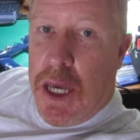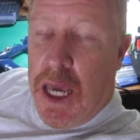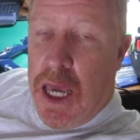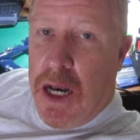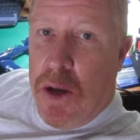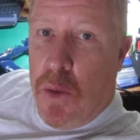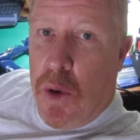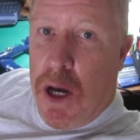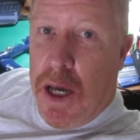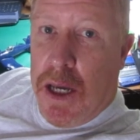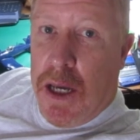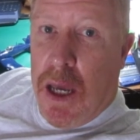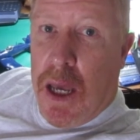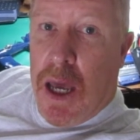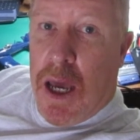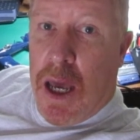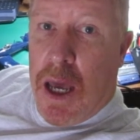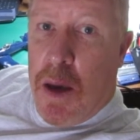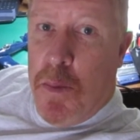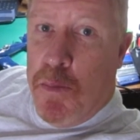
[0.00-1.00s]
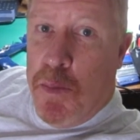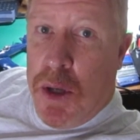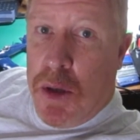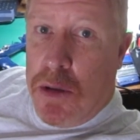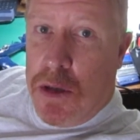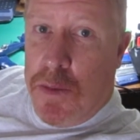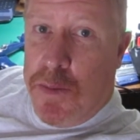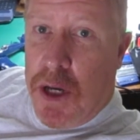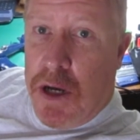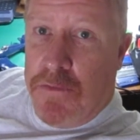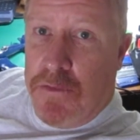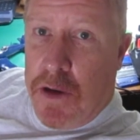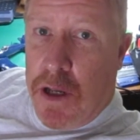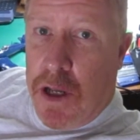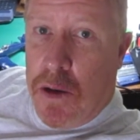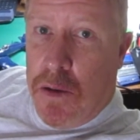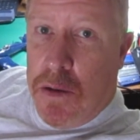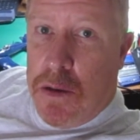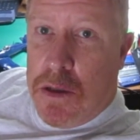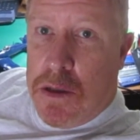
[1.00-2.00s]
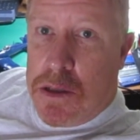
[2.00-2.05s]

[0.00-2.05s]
Anyway, build the buffalo.